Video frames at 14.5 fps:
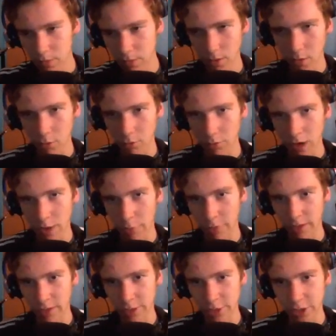oh crap, we
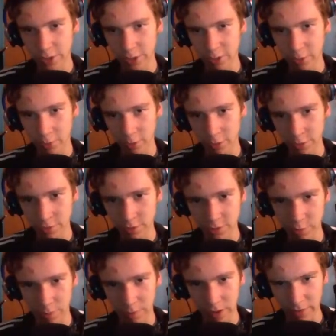need to shut our doors, because
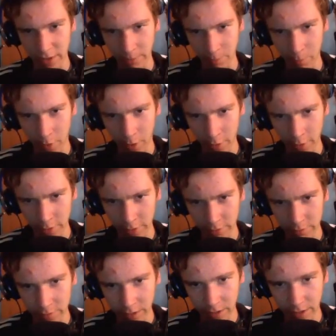we're about to get murdered in the
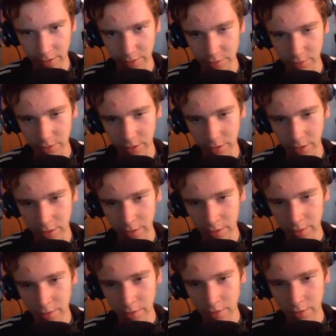face, okay?
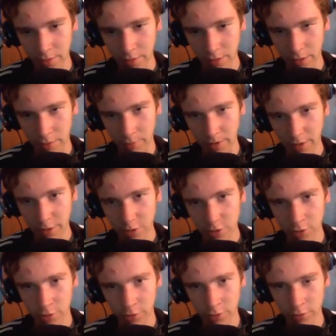Okay, make
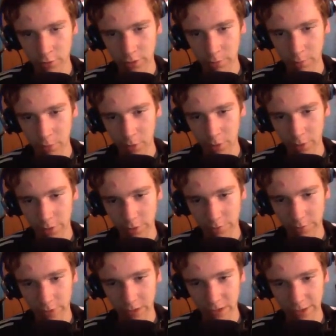sure you don't get murdered in the
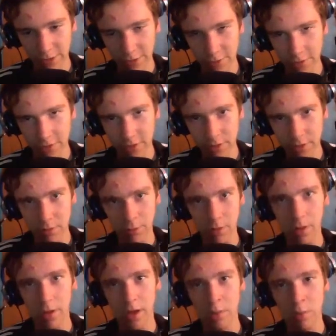face,
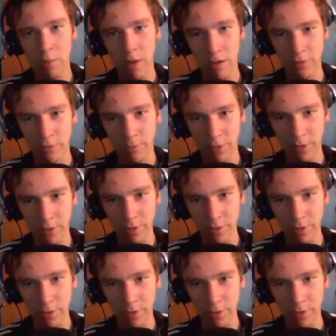like I'm about to be.